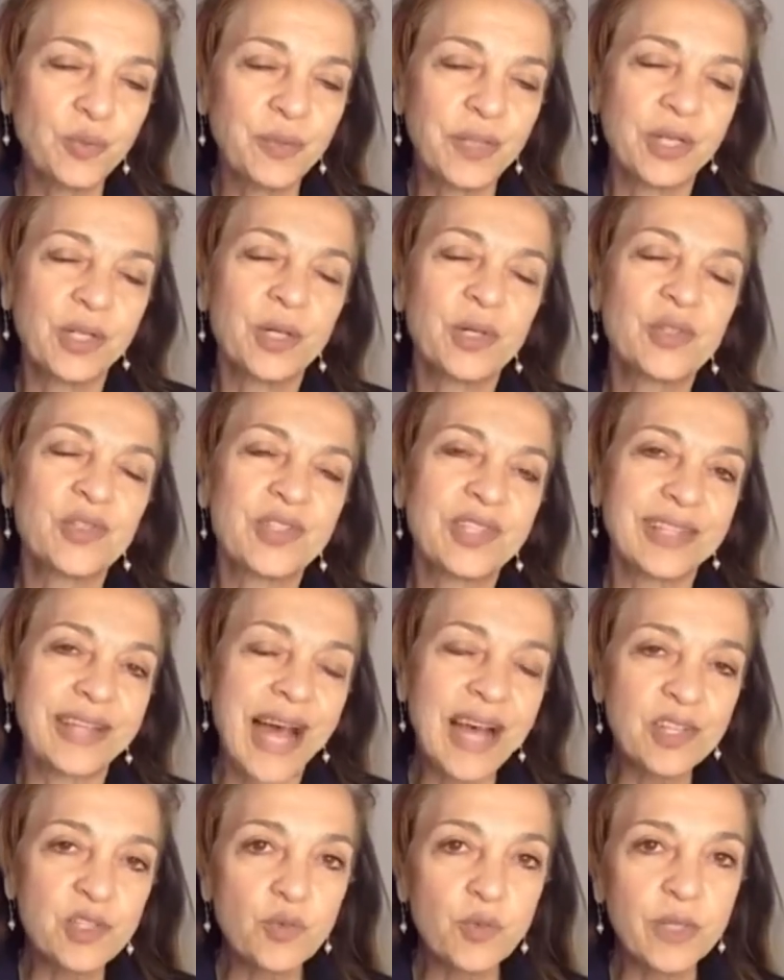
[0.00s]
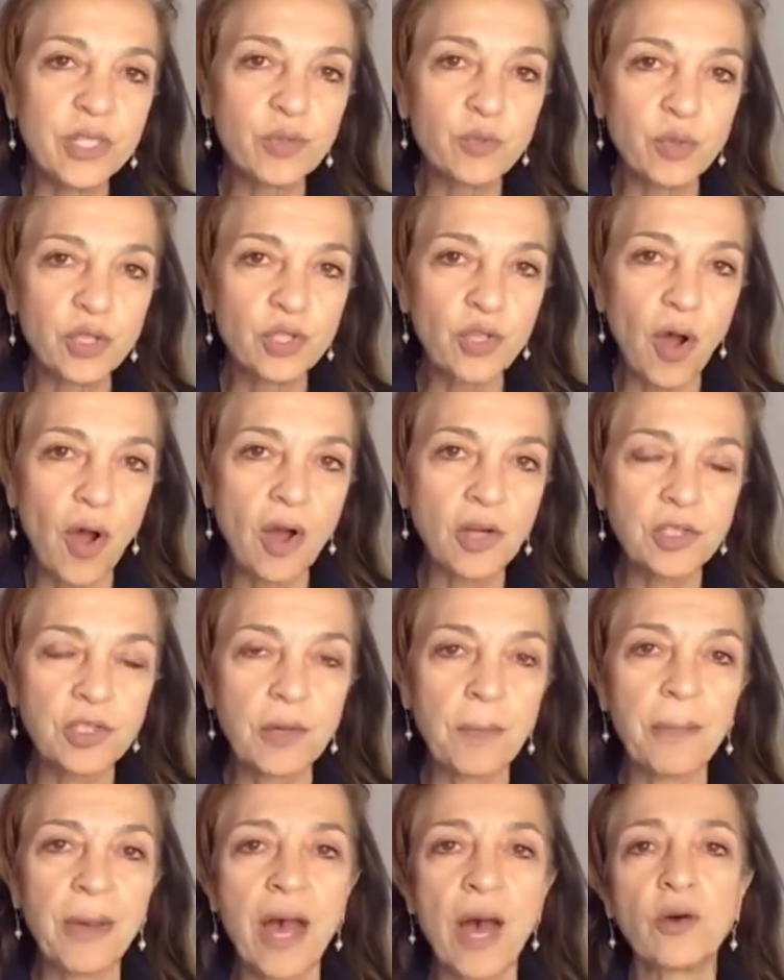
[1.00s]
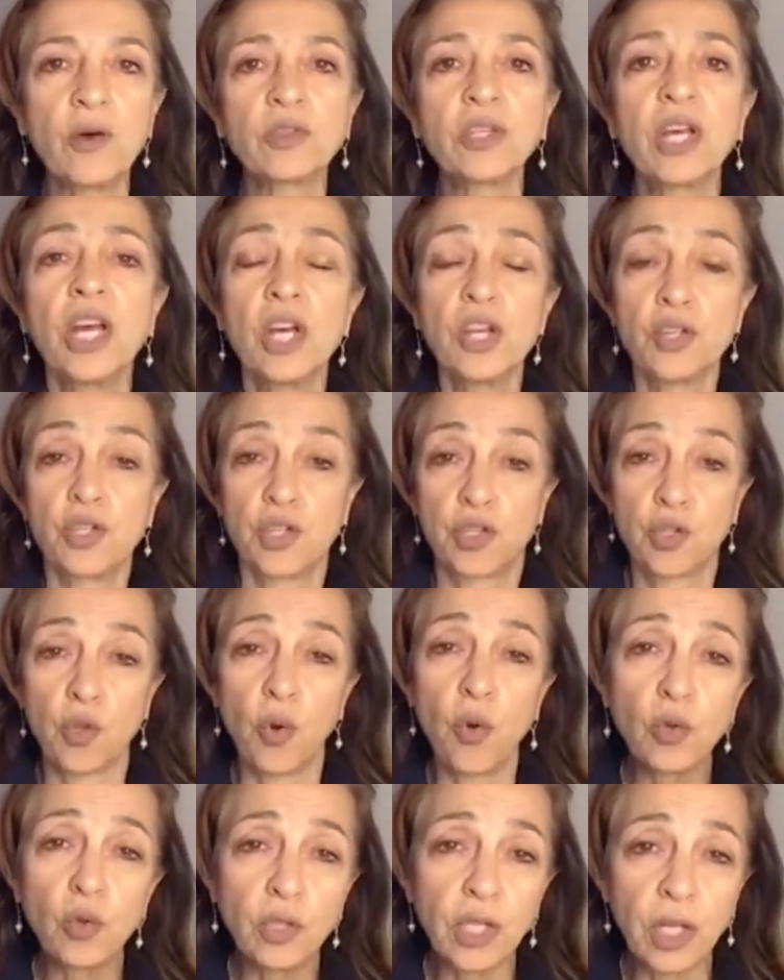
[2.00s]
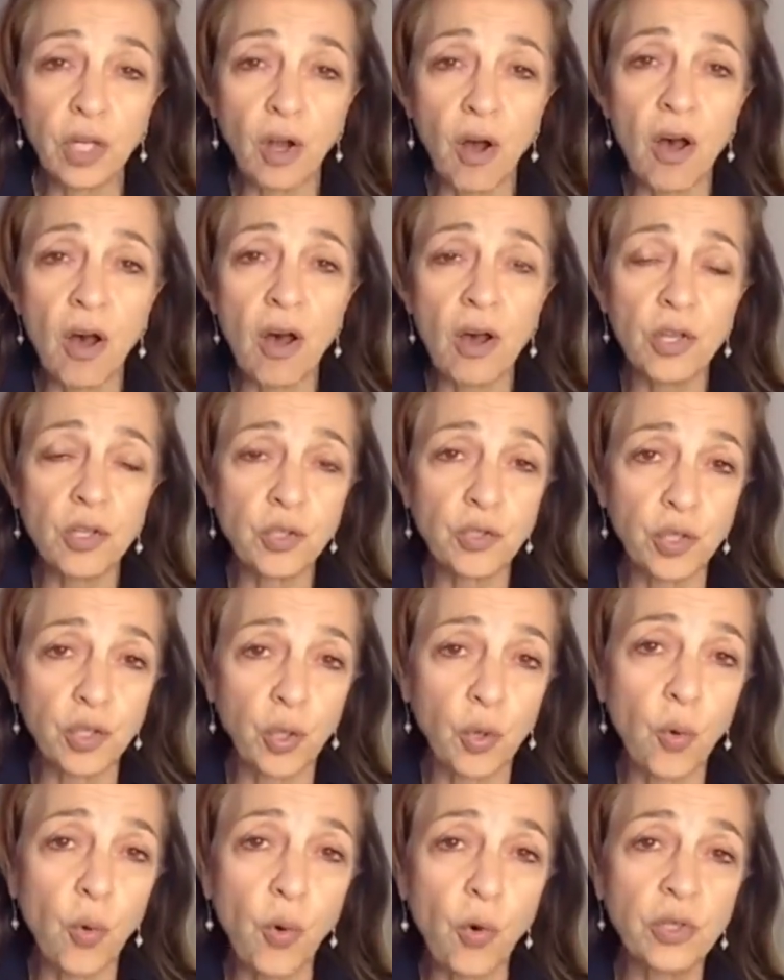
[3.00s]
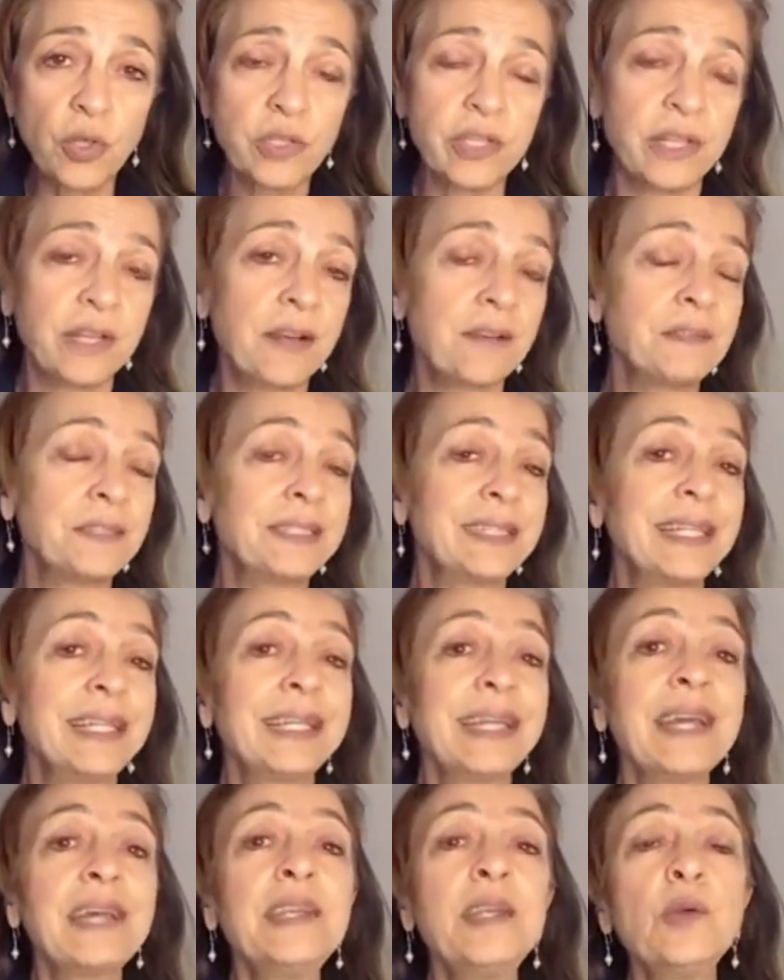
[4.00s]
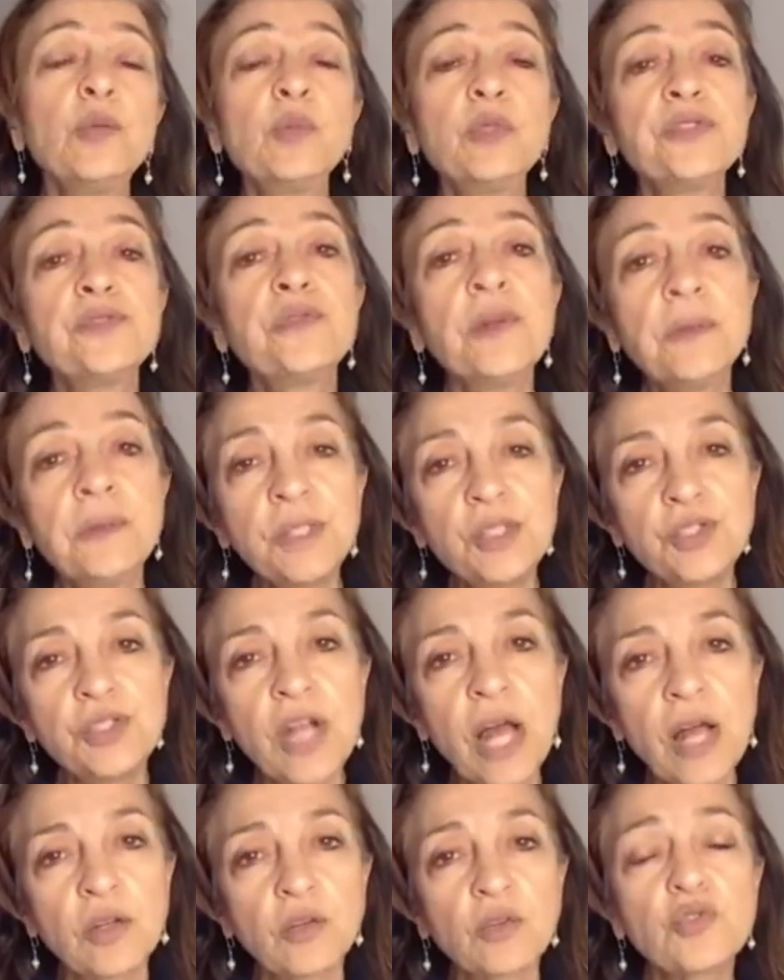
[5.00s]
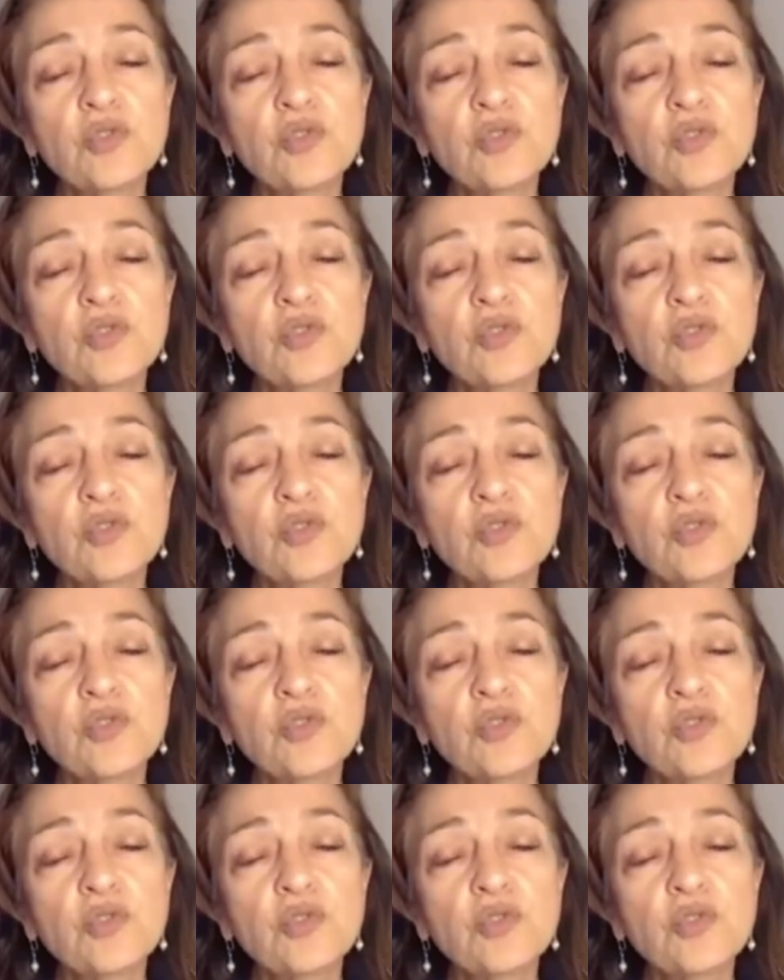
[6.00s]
Because last week we talked about just holding on to the cord and everything, and it was very shallow.